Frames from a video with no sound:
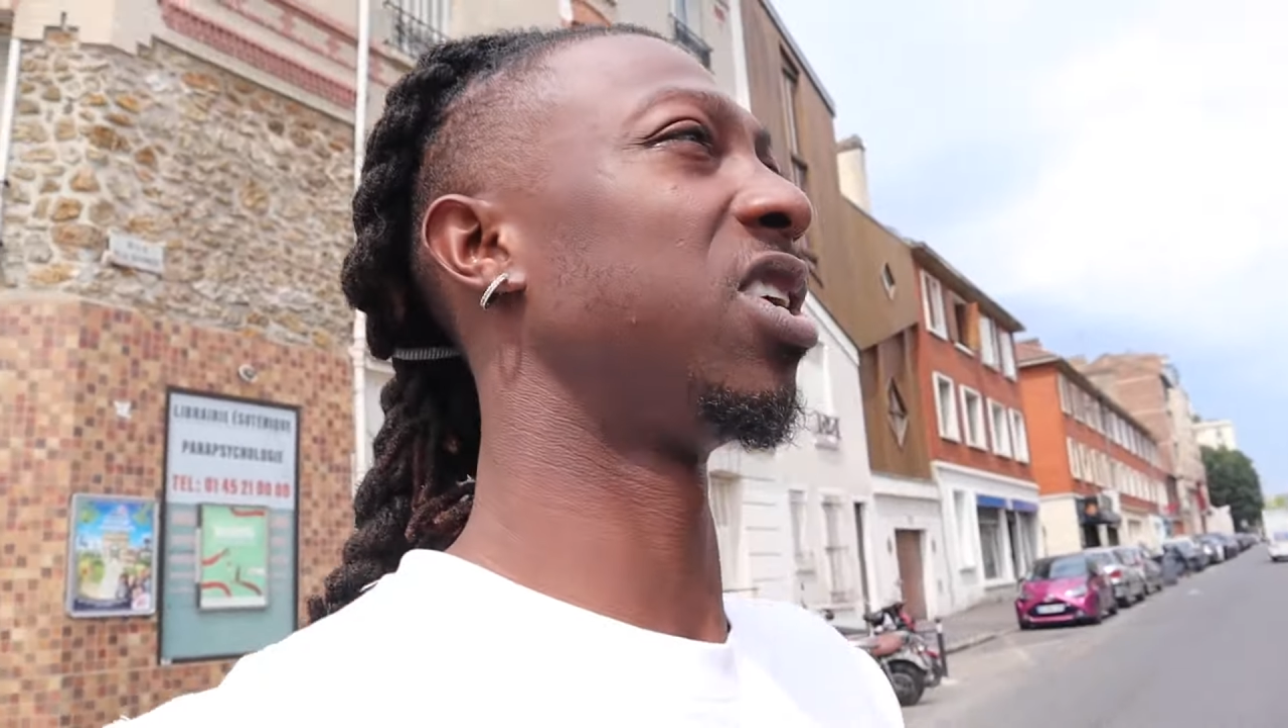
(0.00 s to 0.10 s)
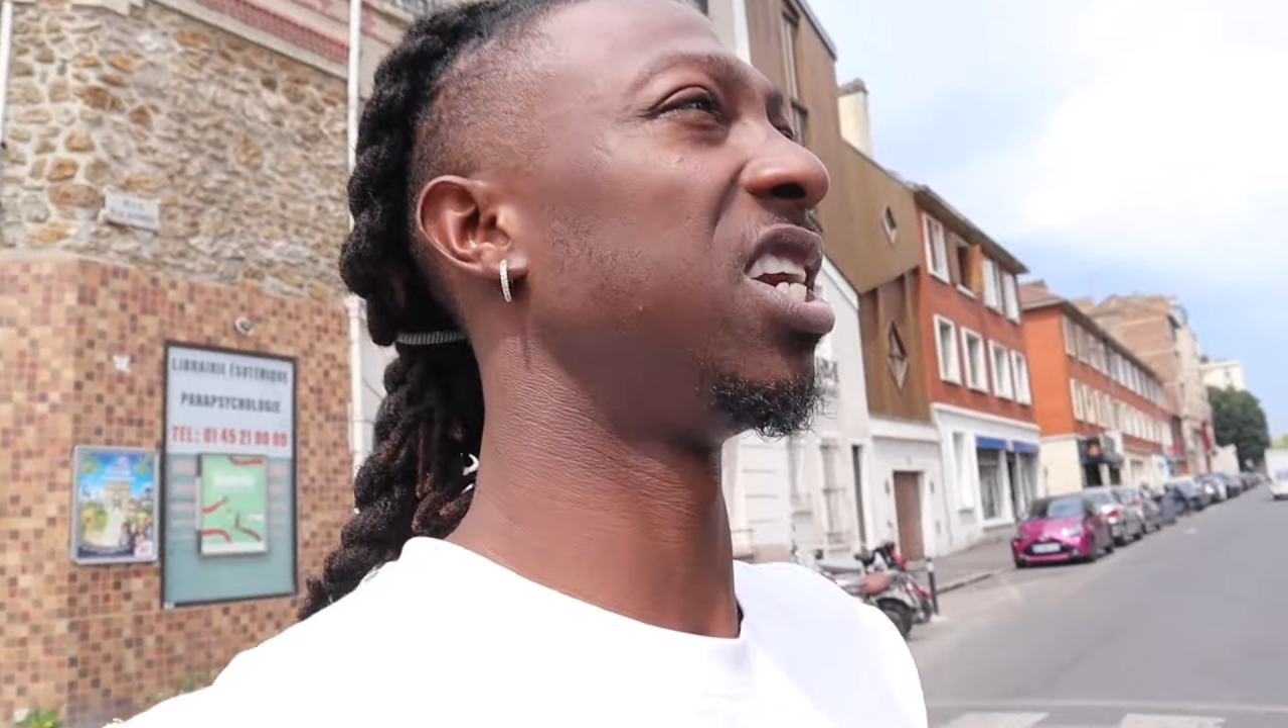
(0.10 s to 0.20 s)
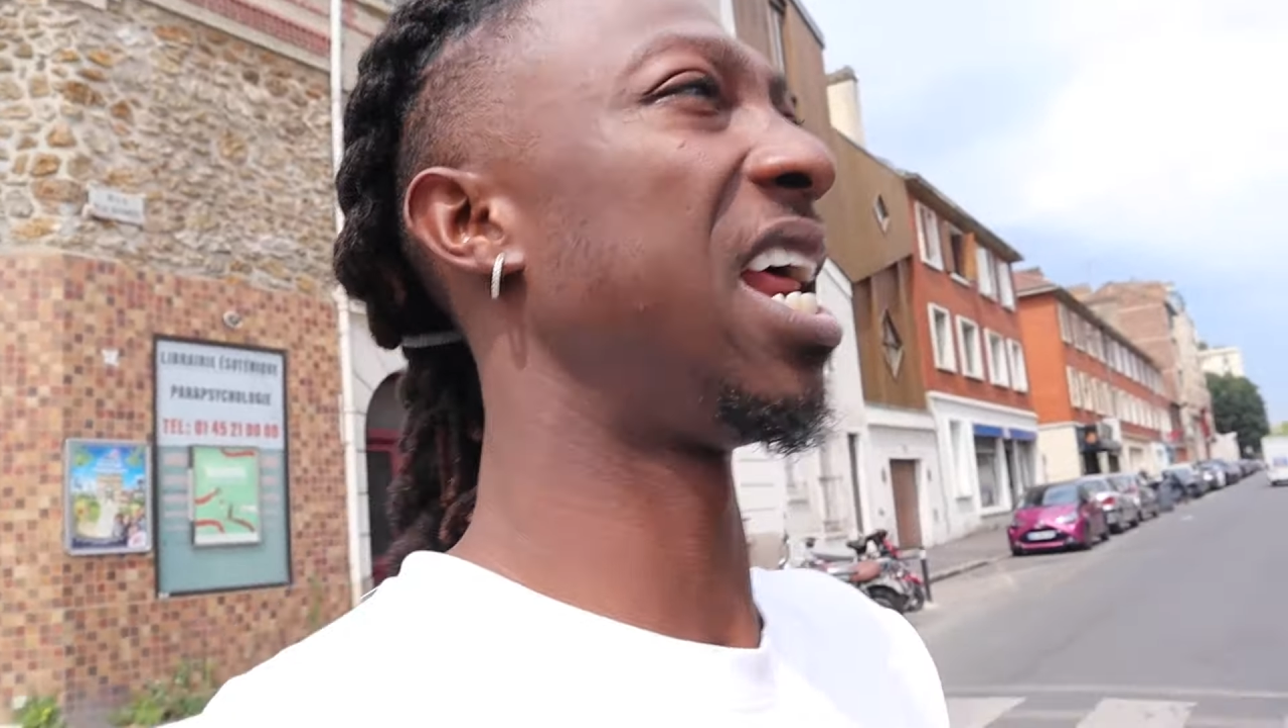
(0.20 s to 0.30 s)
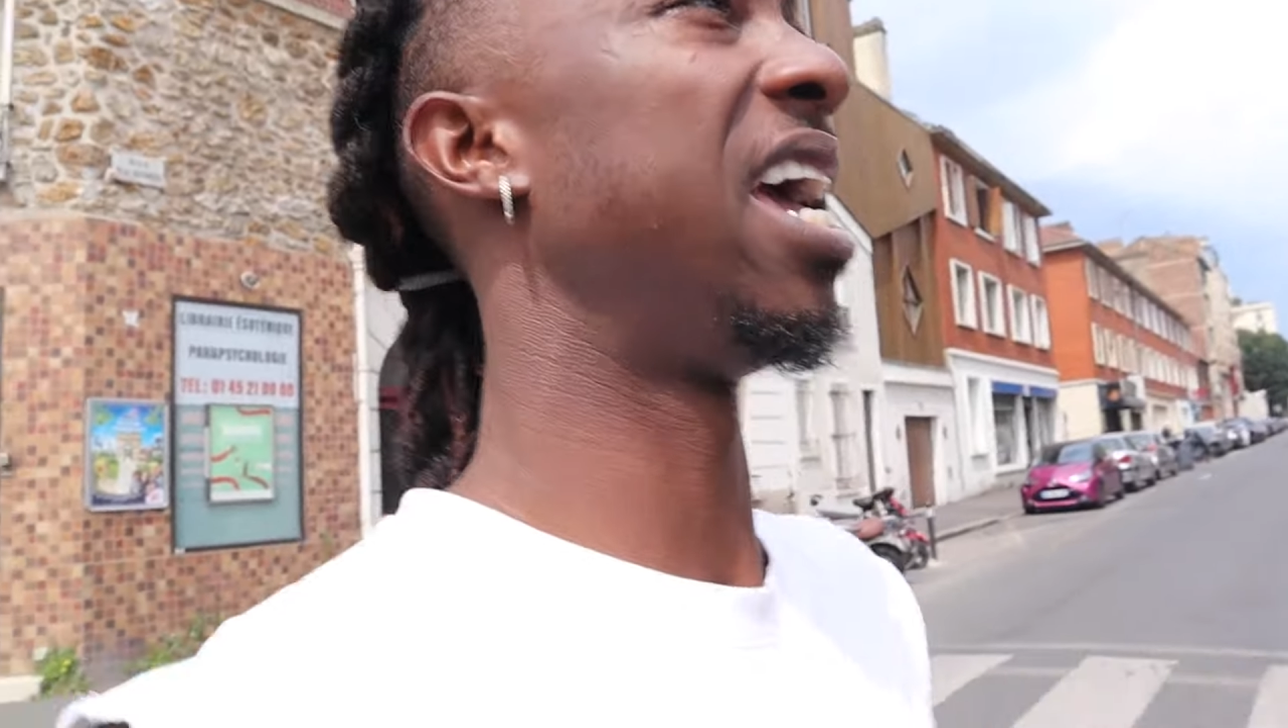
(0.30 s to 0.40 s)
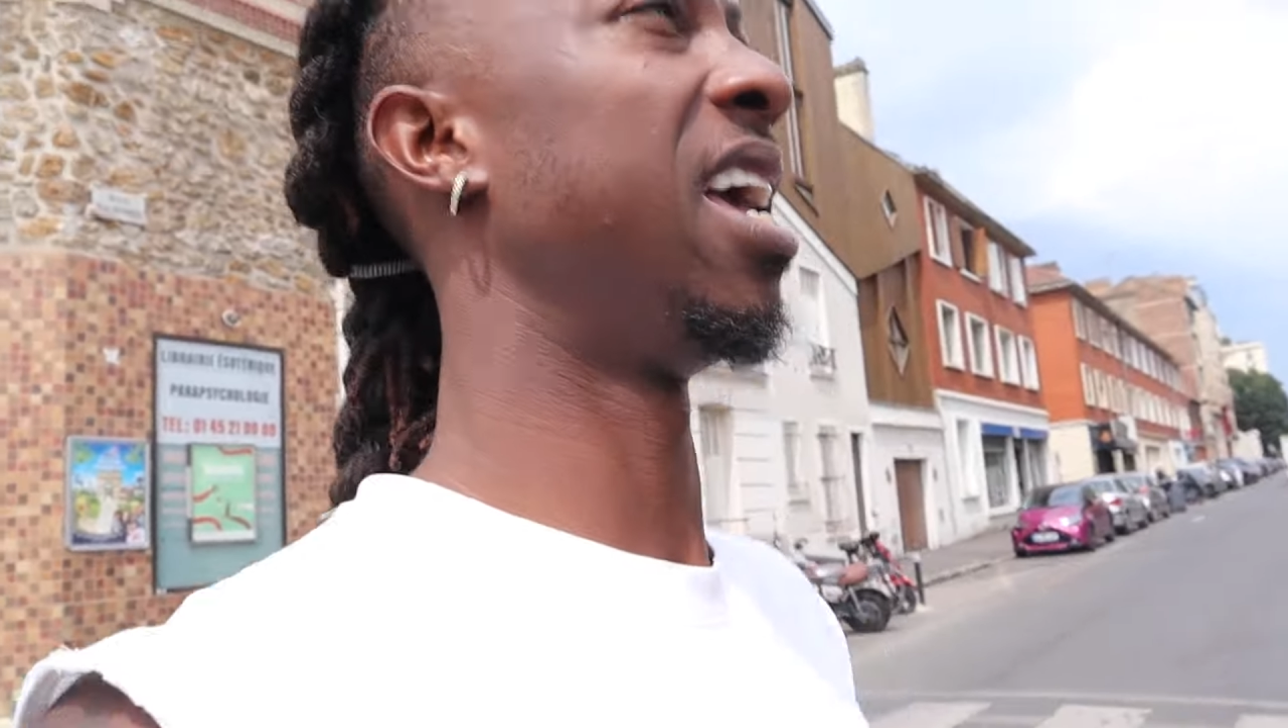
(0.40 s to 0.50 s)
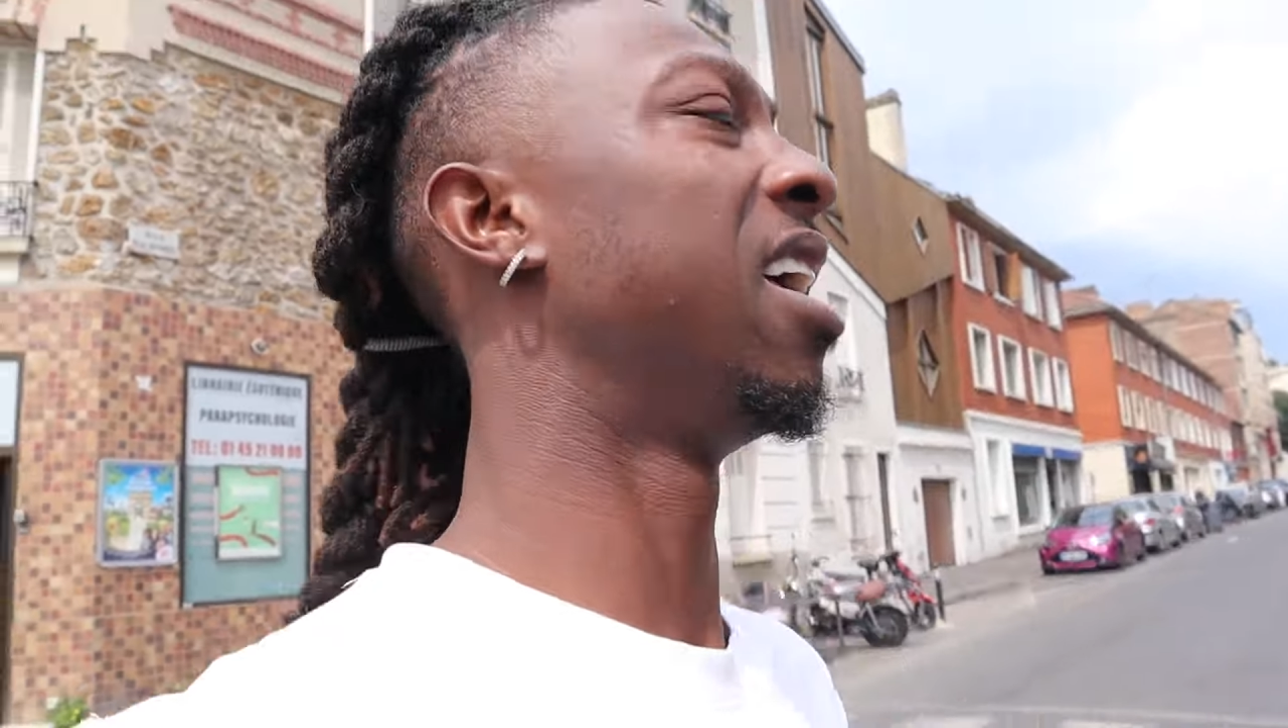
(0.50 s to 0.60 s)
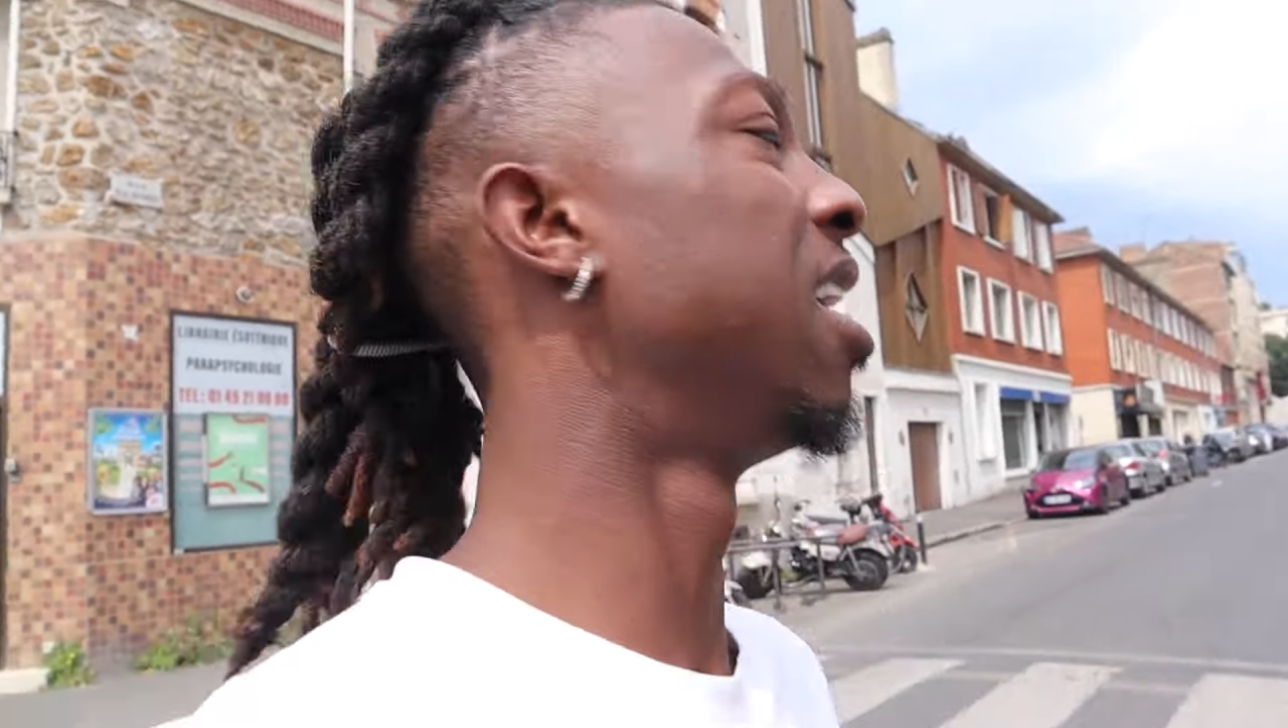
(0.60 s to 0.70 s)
of the day: